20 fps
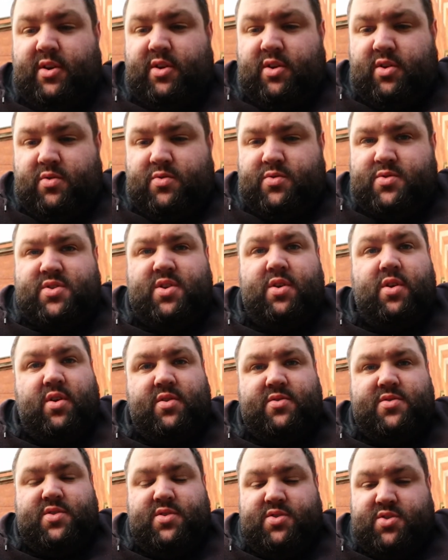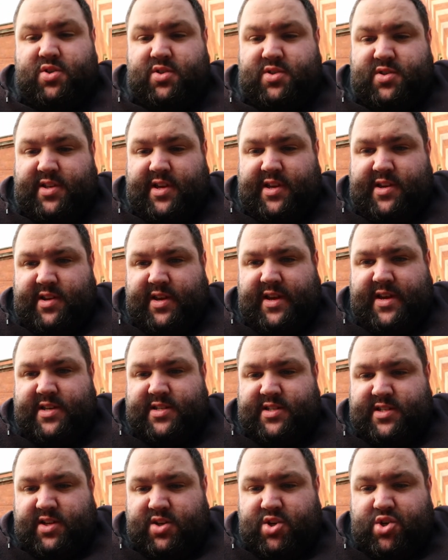The news, not just in,
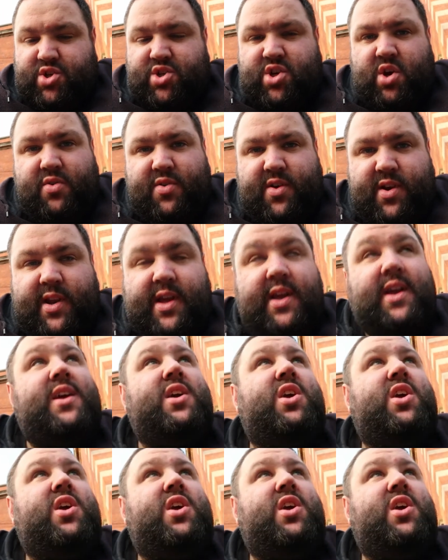is shiny